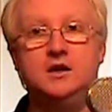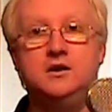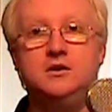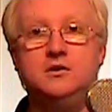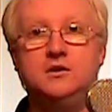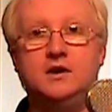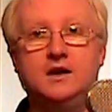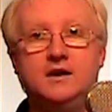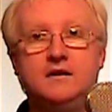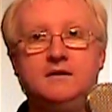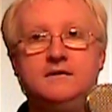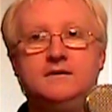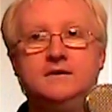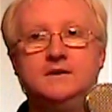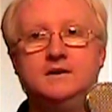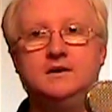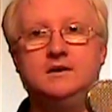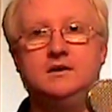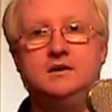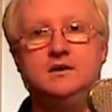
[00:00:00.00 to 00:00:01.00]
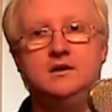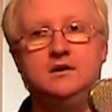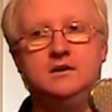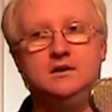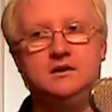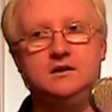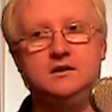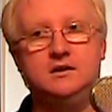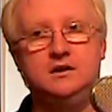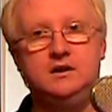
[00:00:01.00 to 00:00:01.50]
You have
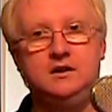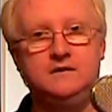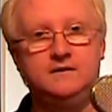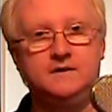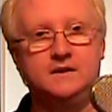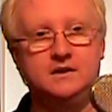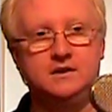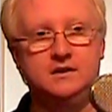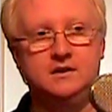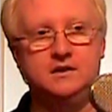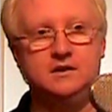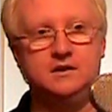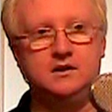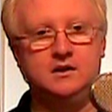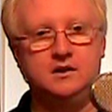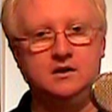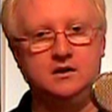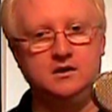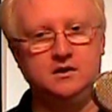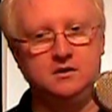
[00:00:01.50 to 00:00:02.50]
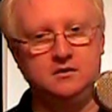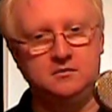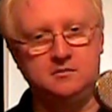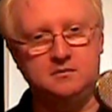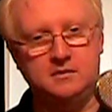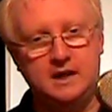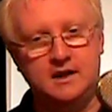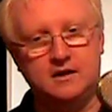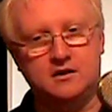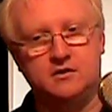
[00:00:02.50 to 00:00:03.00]
even a
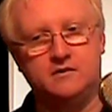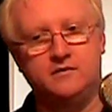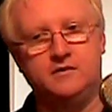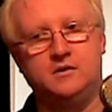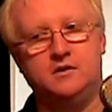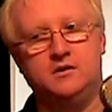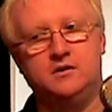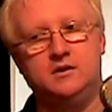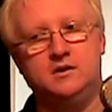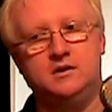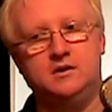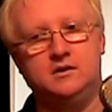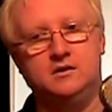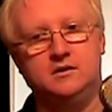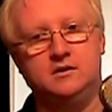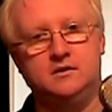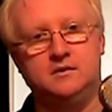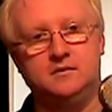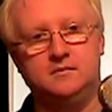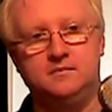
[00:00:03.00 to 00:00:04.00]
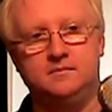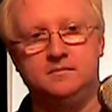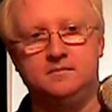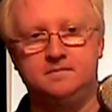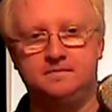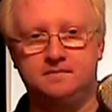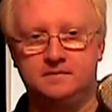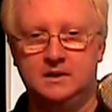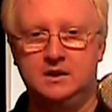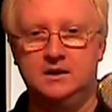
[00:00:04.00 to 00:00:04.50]

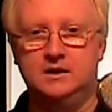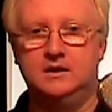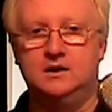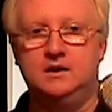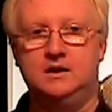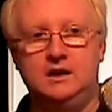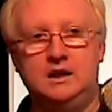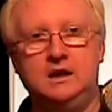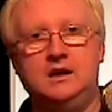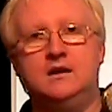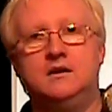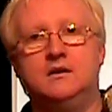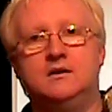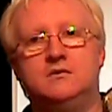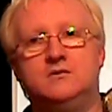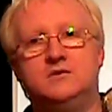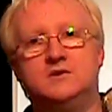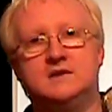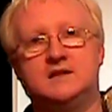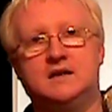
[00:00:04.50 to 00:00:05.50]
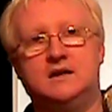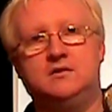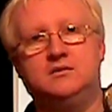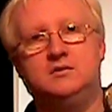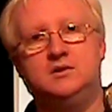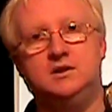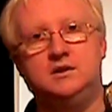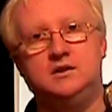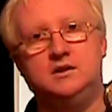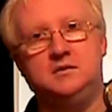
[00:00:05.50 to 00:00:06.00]
microphone in who
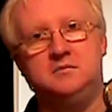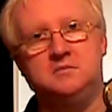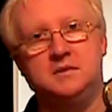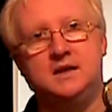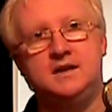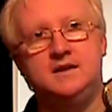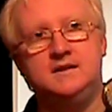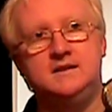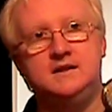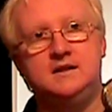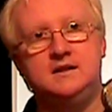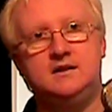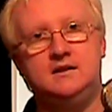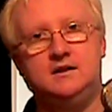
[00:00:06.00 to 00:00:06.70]
sound amazing.